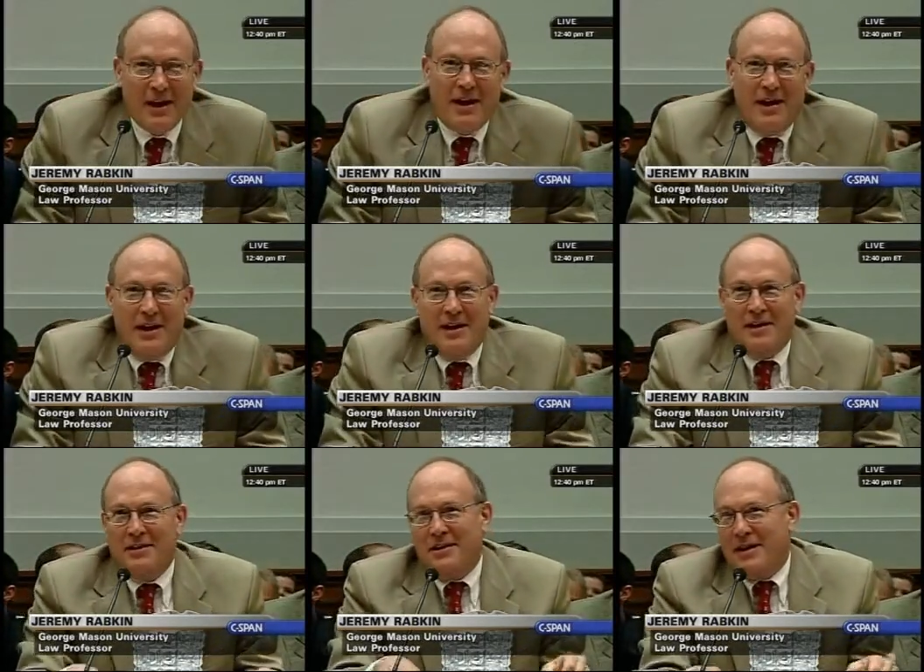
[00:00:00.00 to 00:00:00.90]

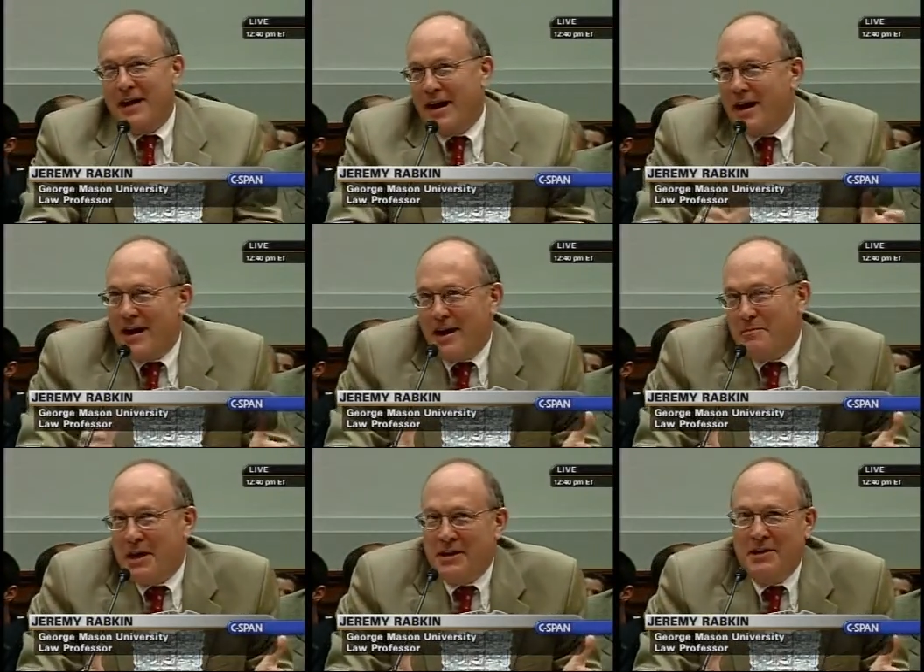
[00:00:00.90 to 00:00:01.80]
I'm
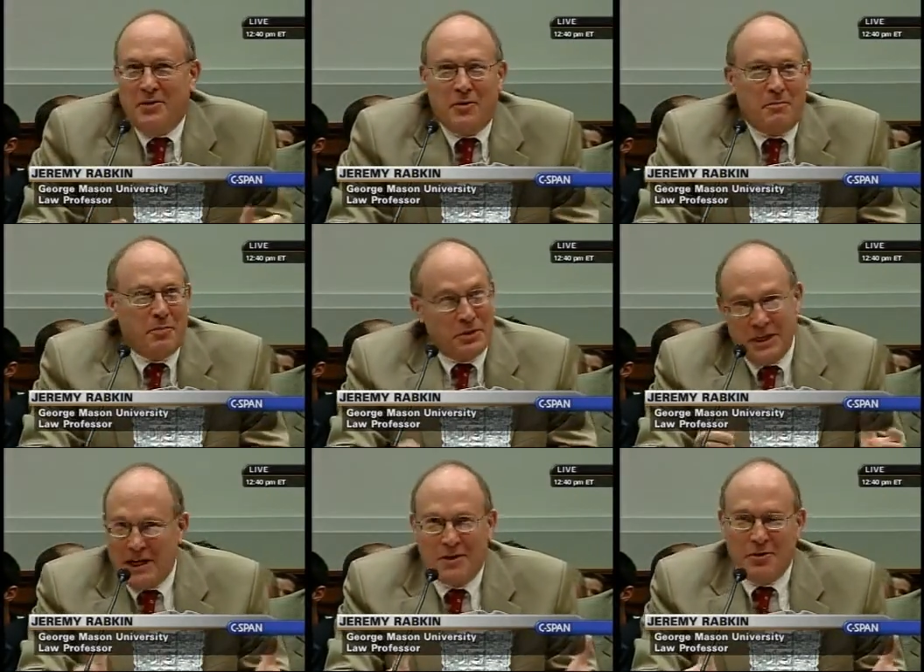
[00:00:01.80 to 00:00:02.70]
not here
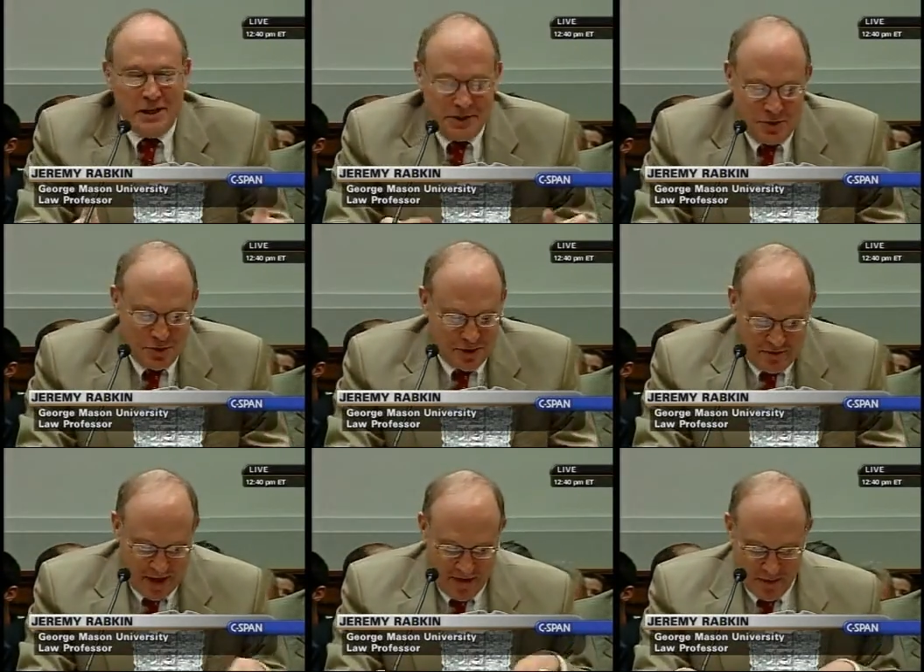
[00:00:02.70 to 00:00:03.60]
particularly to
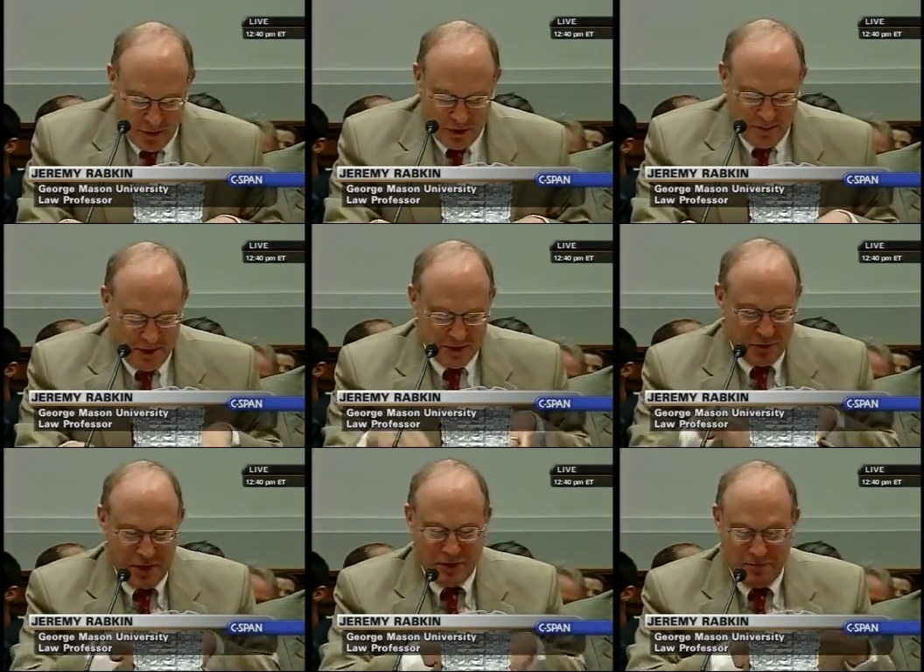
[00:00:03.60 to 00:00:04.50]
defend the Bush
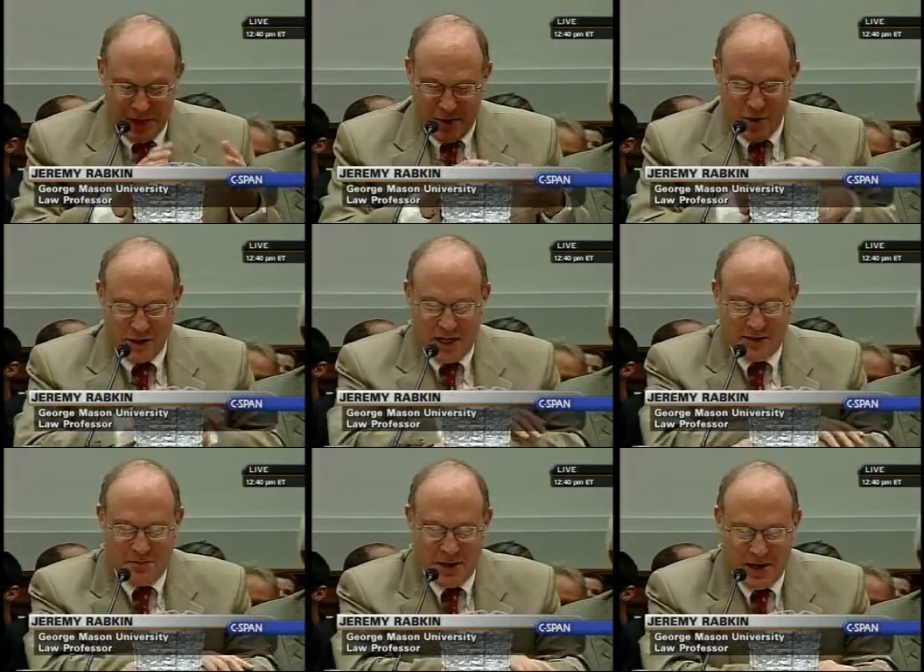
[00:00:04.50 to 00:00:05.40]
administration, but I was
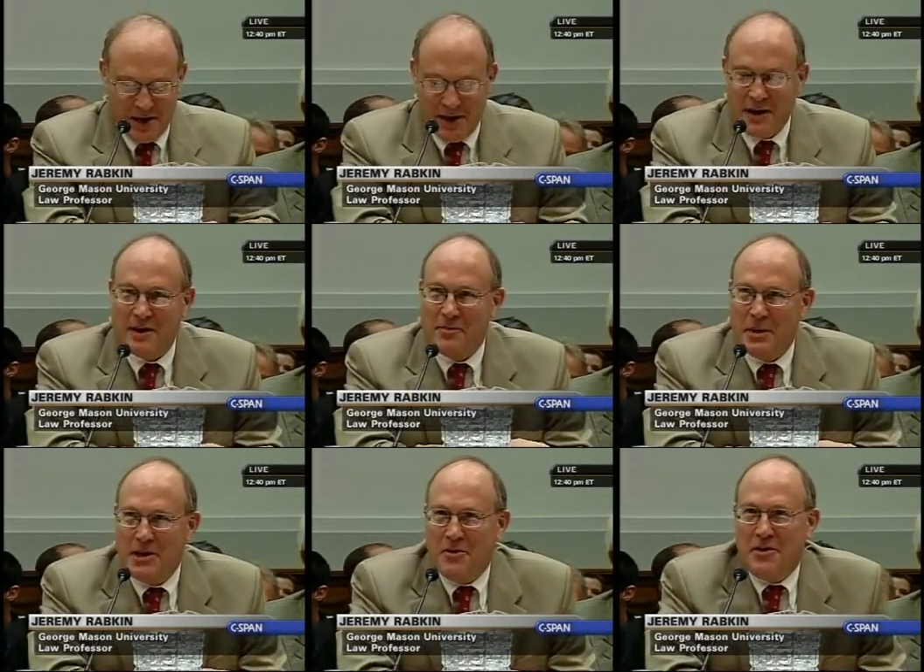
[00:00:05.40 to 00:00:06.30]
asked by the
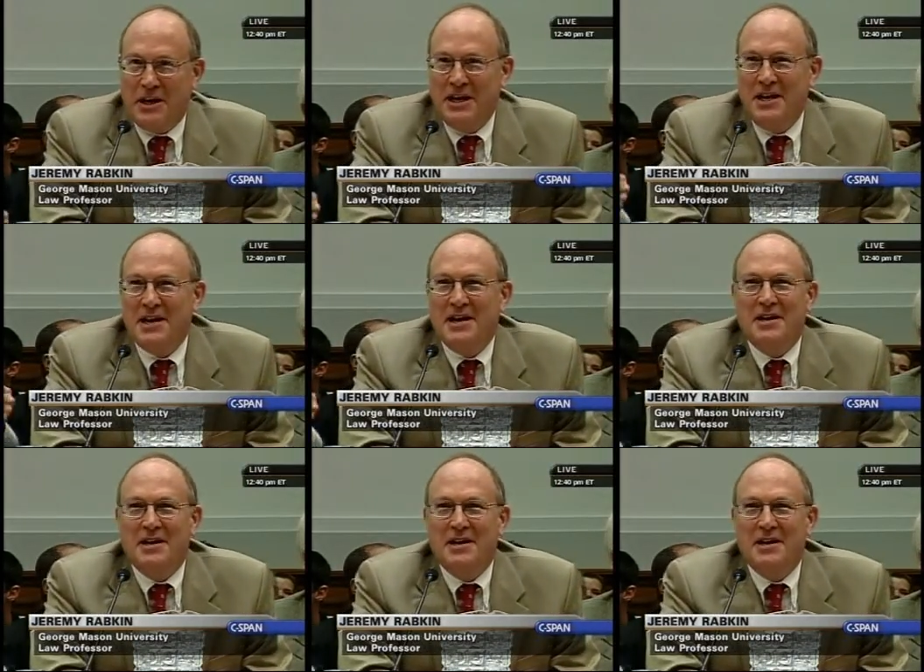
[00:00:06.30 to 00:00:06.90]
minority.